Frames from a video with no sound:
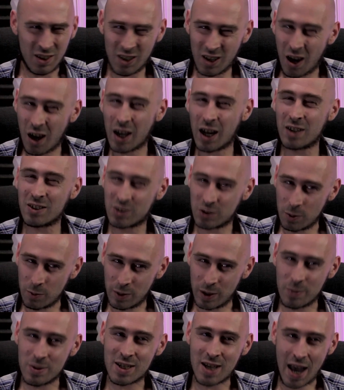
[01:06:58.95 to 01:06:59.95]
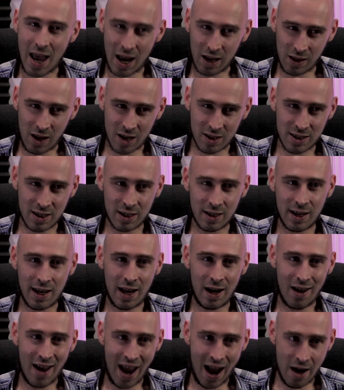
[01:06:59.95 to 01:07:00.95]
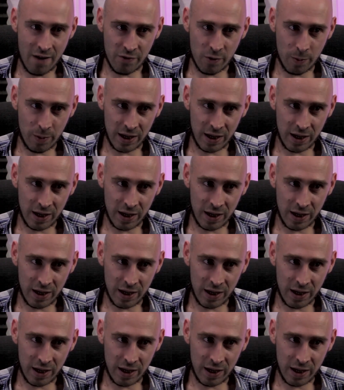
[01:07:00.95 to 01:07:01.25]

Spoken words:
Like some people say agnostic and they have a